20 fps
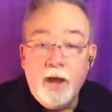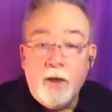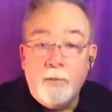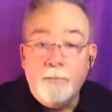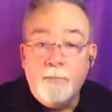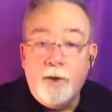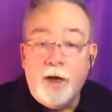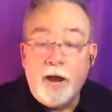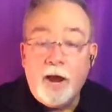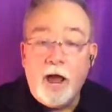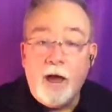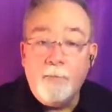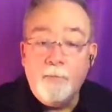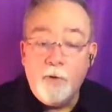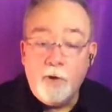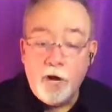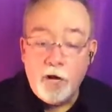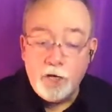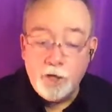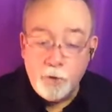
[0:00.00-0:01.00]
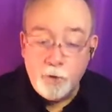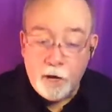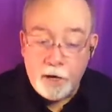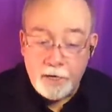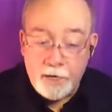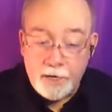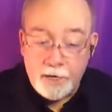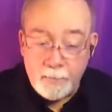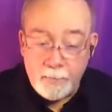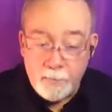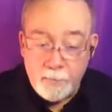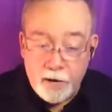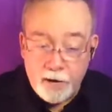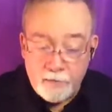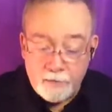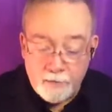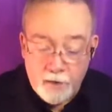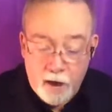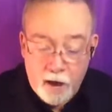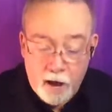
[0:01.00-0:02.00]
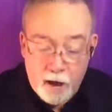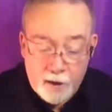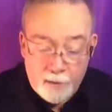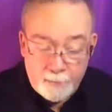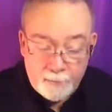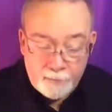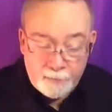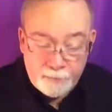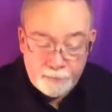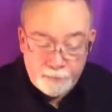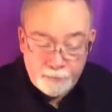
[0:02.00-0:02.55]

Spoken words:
But I'm going to do a little bit of, well,